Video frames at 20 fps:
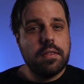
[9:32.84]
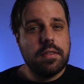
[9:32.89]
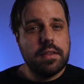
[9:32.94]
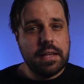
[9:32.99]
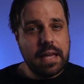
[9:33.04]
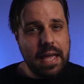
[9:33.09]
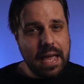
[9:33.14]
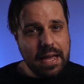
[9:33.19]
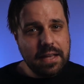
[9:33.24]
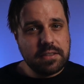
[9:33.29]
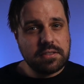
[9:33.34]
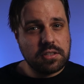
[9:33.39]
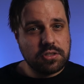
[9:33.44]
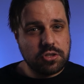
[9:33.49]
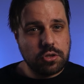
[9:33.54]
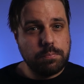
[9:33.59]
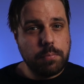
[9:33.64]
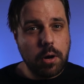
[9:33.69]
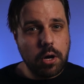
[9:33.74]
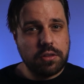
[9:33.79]
The answer
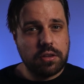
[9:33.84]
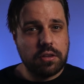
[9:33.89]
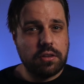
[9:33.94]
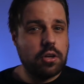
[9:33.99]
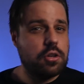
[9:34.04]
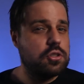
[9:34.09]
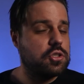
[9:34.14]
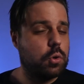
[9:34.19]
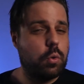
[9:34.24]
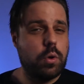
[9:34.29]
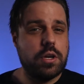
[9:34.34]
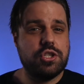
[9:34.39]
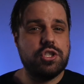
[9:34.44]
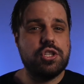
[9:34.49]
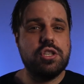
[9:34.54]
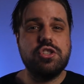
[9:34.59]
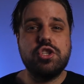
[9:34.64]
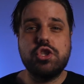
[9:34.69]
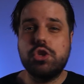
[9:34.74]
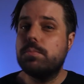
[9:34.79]
to both of those
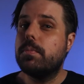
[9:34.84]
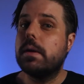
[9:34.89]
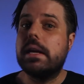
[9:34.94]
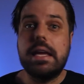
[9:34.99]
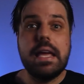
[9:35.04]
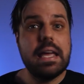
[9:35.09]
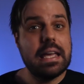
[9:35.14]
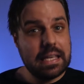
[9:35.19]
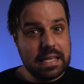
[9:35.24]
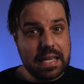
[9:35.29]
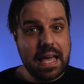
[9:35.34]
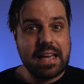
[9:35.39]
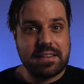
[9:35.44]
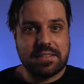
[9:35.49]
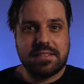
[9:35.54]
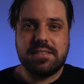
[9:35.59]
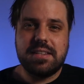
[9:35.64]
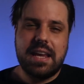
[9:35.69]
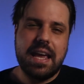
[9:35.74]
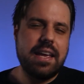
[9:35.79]
questions should be
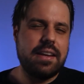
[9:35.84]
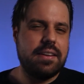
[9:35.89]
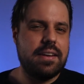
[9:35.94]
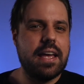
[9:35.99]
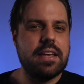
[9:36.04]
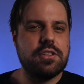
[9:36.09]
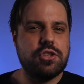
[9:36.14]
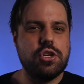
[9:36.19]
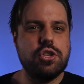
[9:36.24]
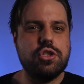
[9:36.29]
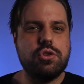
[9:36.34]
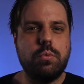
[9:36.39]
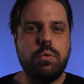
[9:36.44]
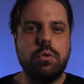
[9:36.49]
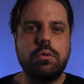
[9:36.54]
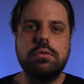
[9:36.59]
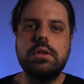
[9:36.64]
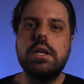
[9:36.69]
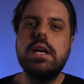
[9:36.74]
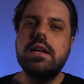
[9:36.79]
yes, and as
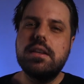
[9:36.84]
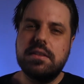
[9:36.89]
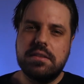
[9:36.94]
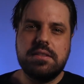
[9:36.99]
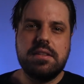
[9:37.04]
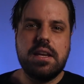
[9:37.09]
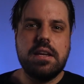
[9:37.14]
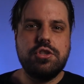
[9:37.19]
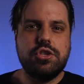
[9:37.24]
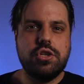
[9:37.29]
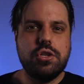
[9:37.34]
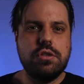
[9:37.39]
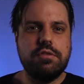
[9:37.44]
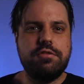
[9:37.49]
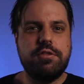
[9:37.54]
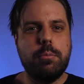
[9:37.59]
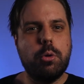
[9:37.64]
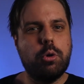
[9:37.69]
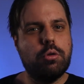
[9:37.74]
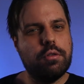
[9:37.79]
usual, stay tuned
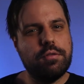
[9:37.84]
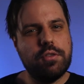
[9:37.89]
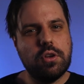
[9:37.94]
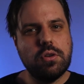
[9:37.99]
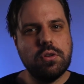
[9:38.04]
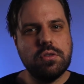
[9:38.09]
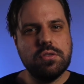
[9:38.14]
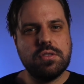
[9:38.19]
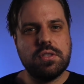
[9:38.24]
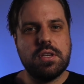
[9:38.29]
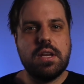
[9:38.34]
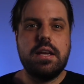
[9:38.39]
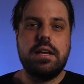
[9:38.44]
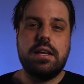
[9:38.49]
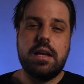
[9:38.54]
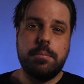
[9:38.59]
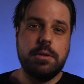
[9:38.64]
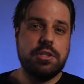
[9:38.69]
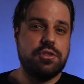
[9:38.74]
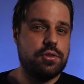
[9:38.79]
for more reviews
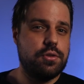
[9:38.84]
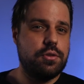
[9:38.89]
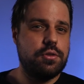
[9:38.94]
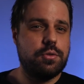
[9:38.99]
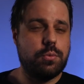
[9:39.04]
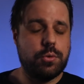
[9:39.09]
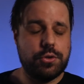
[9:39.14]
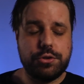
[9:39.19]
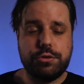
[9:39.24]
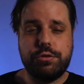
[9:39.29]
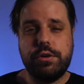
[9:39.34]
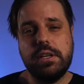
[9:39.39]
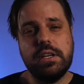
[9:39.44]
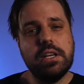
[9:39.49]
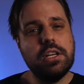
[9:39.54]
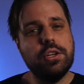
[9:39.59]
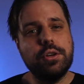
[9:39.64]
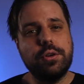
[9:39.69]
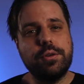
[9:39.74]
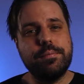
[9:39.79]
coming soon to a screen
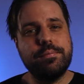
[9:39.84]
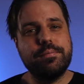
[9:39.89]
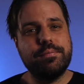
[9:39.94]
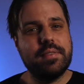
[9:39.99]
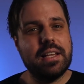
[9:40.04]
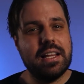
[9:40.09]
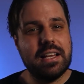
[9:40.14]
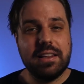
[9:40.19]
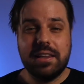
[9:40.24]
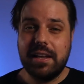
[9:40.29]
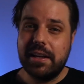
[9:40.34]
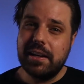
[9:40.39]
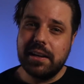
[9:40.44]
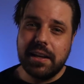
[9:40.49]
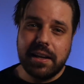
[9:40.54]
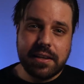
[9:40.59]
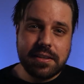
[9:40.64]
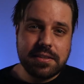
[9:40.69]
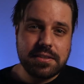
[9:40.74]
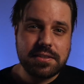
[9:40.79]
near you. Later
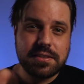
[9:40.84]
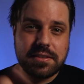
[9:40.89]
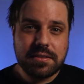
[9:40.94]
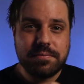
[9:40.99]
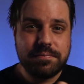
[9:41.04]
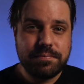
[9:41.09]
days.